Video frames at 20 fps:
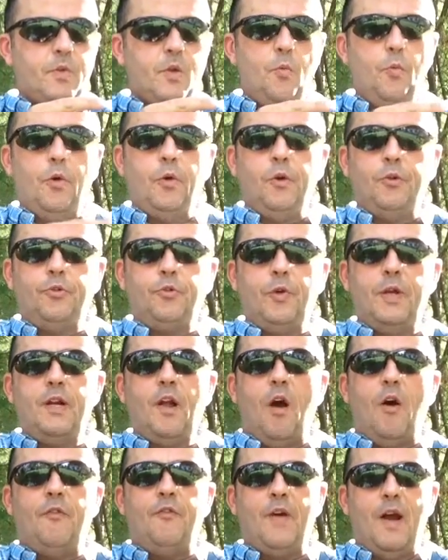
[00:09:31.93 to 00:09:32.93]
we're going to treat
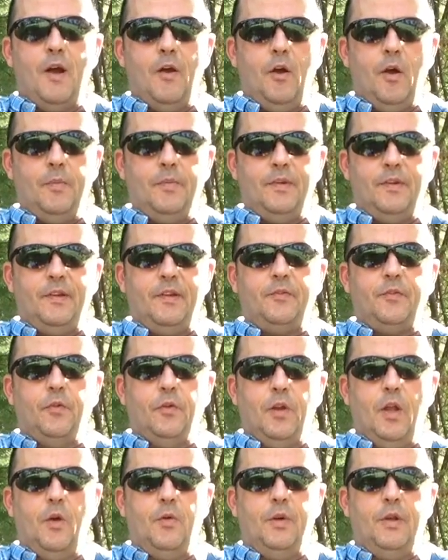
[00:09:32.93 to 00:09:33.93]
all firearms as if they're
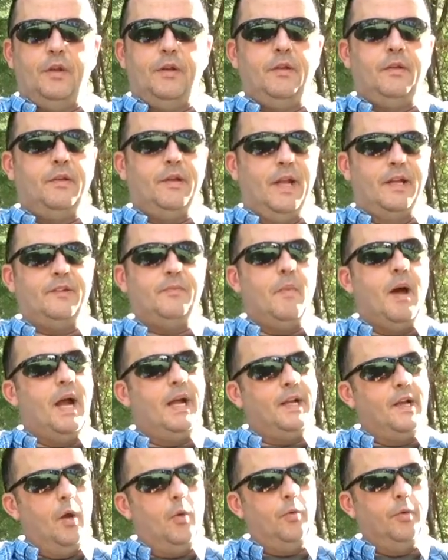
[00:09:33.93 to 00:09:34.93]
loaded. That's
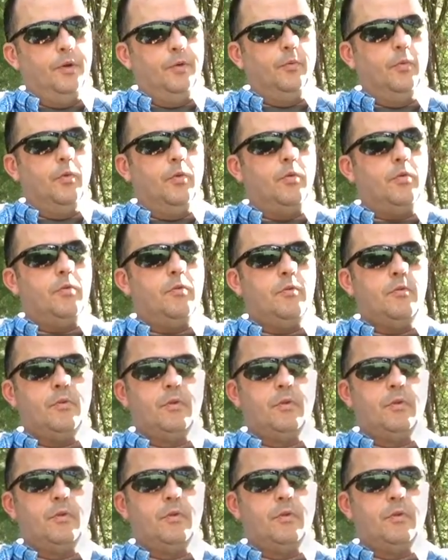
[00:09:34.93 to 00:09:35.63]
my golden rule.